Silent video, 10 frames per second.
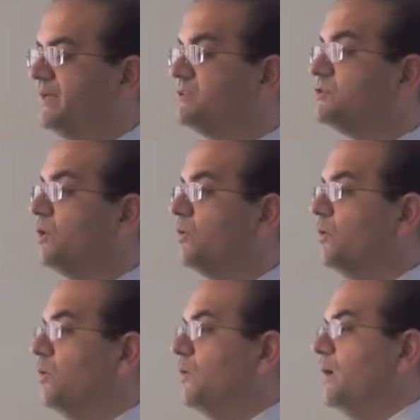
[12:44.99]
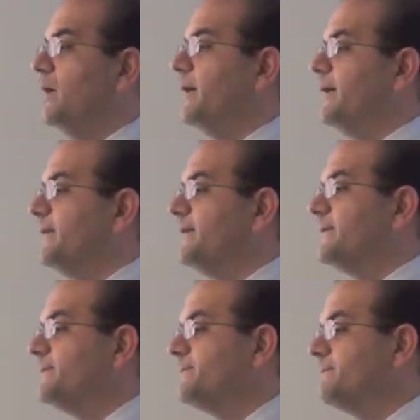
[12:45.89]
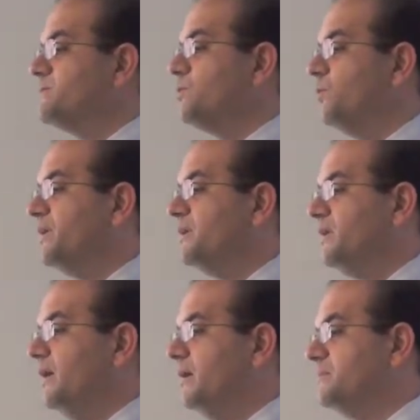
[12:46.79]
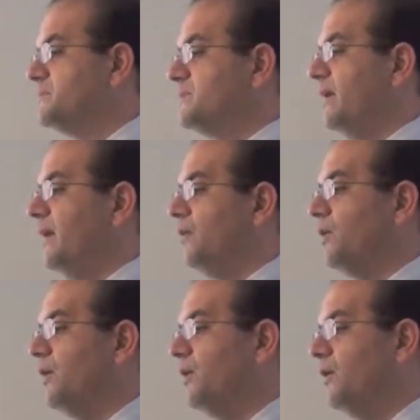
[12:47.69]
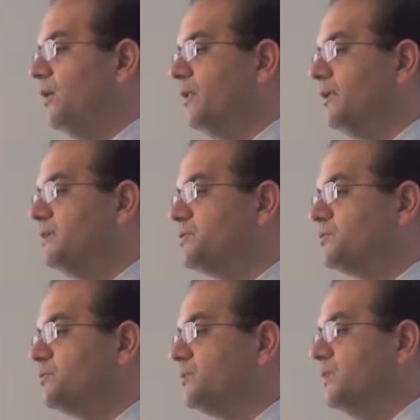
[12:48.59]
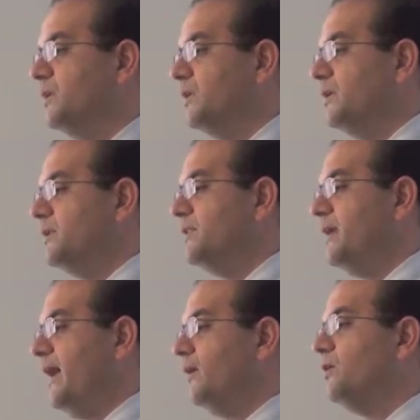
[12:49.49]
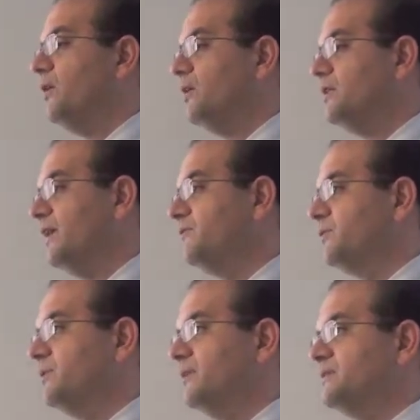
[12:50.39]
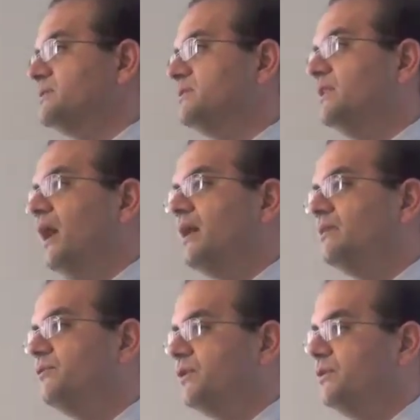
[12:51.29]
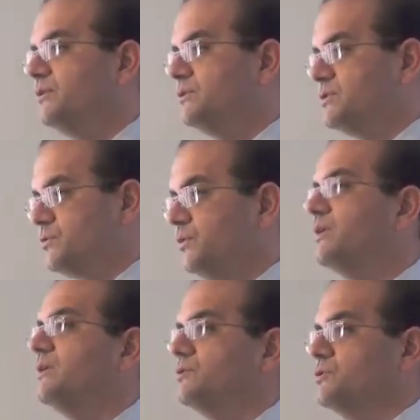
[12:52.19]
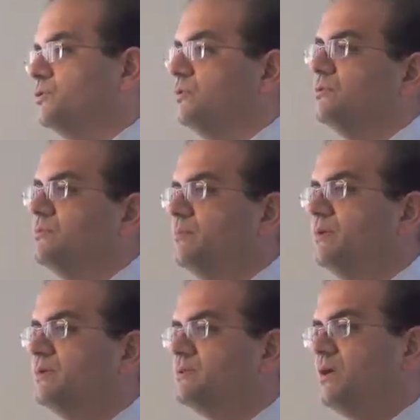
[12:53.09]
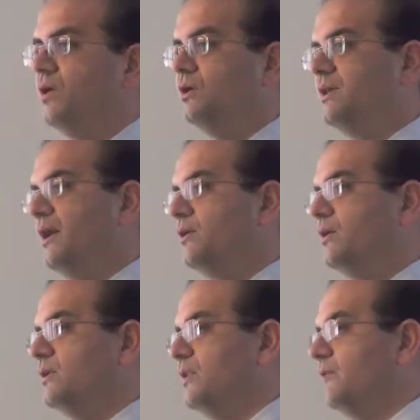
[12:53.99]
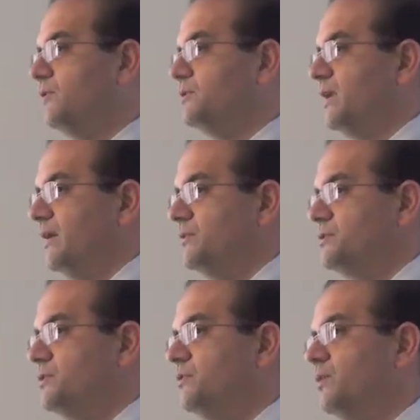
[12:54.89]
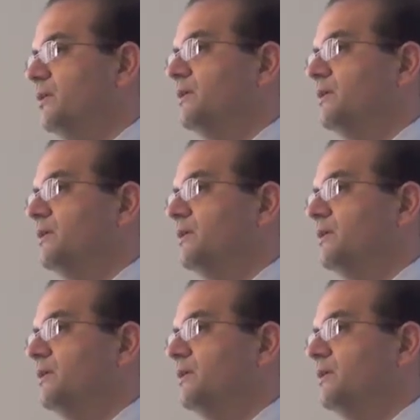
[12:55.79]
And so, when it comes to alcohol, the alcohol level is not a very good screening tool, because all the alcohol level tells you